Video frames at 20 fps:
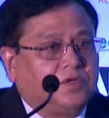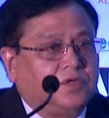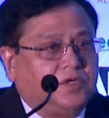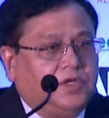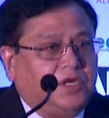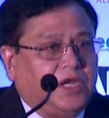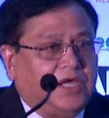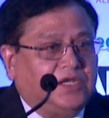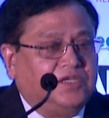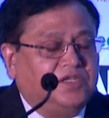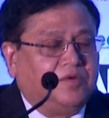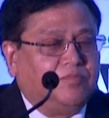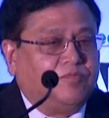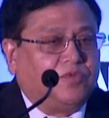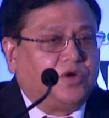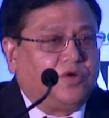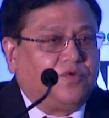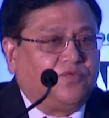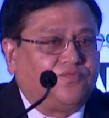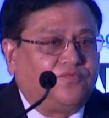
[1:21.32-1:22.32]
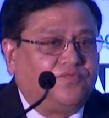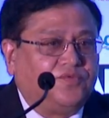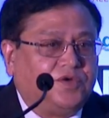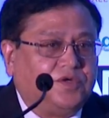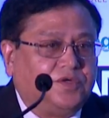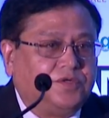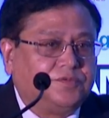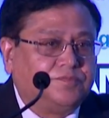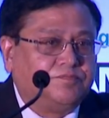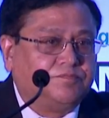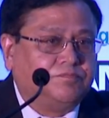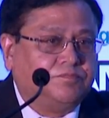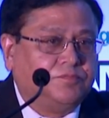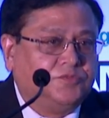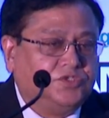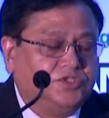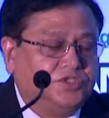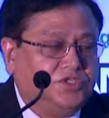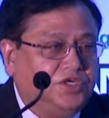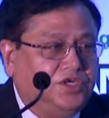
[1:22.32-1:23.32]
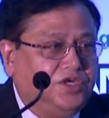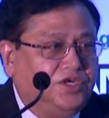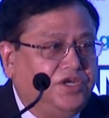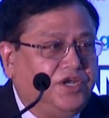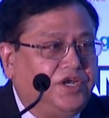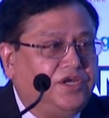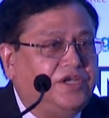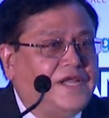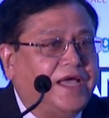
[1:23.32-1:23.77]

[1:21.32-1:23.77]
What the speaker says: a large number of Indian